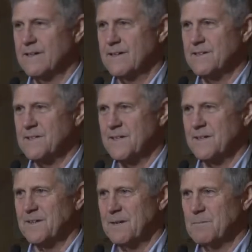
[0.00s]
I see
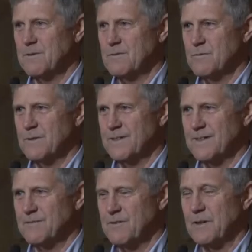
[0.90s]
a number of
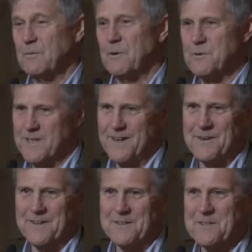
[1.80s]
uh, fellow
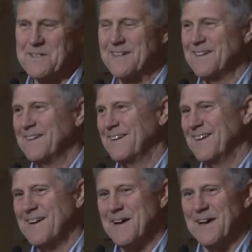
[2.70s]
Rotarians,
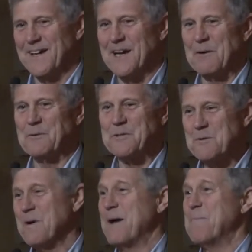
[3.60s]
and I will
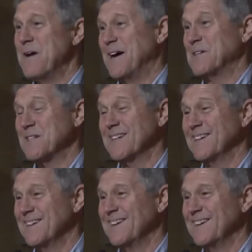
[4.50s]
do my best